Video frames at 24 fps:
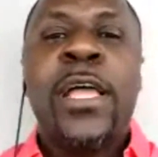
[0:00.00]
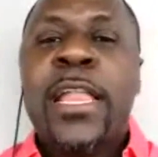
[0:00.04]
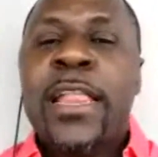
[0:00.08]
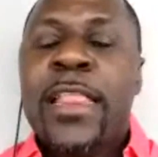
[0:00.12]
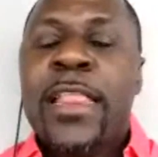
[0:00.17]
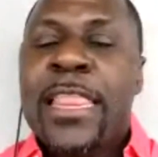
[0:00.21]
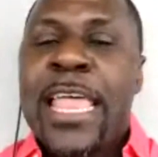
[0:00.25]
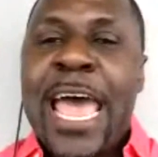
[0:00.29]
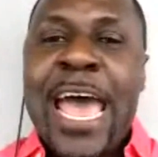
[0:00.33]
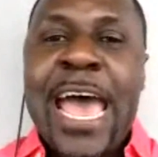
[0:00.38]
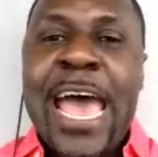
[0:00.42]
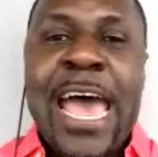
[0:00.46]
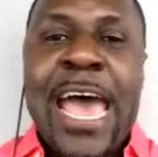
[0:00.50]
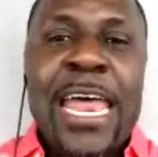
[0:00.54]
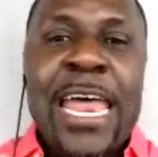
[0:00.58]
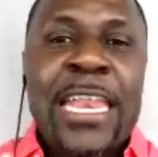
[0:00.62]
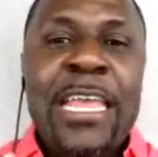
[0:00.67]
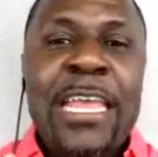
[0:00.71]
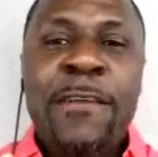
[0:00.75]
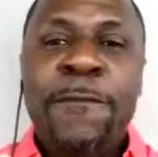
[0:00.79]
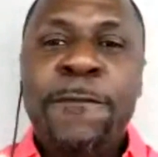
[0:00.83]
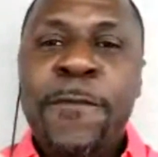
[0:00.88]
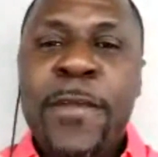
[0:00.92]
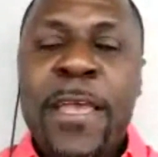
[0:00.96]
that
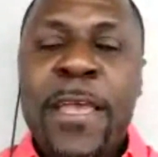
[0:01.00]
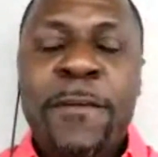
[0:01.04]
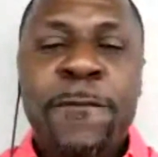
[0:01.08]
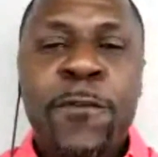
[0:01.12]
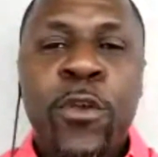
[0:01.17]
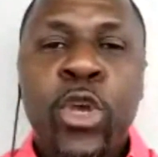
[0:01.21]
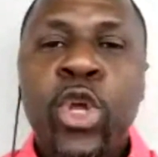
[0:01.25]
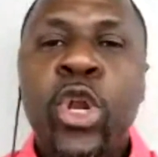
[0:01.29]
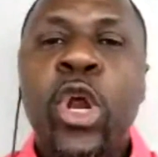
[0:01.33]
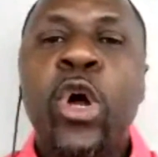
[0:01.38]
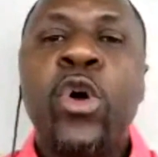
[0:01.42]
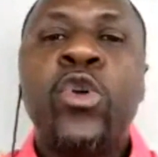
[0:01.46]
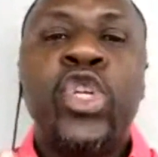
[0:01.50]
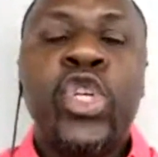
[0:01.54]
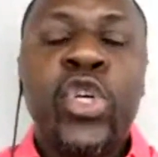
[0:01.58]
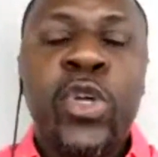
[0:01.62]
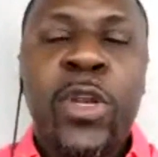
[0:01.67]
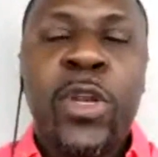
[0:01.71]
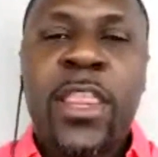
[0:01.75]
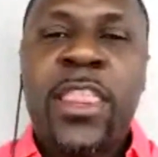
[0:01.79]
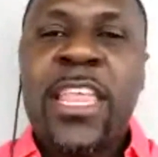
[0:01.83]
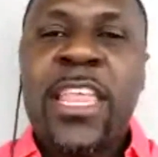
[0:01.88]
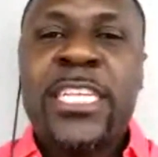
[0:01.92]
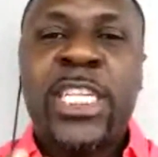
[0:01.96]
if you don't do
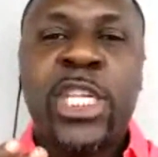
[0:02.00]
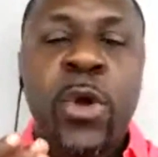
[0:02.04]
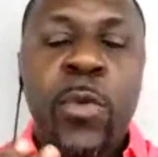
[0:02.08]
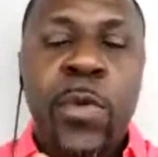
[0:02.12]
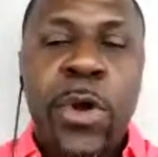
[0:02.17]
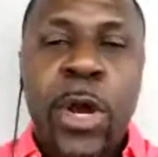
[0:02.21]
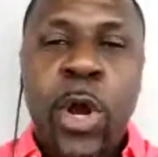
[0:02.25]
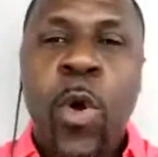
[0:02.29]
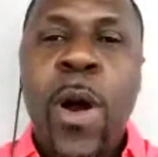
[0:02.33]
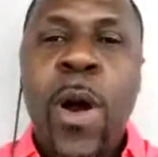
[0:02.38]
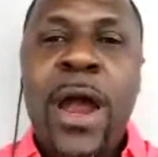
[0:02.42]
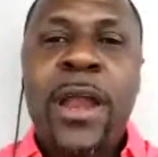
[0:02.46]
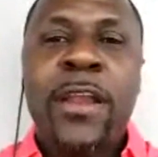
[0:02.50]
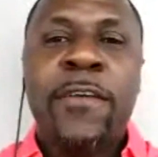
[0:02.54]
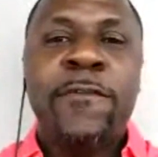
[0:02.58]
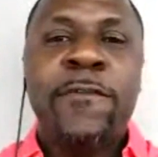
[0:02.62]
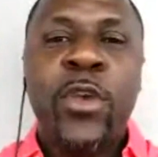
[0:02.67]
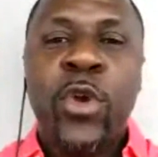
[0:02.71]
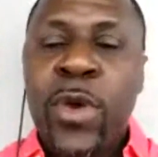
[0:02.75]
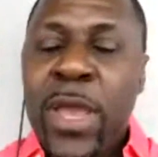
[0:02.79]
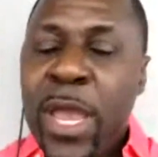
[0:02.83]
the things that are required of you,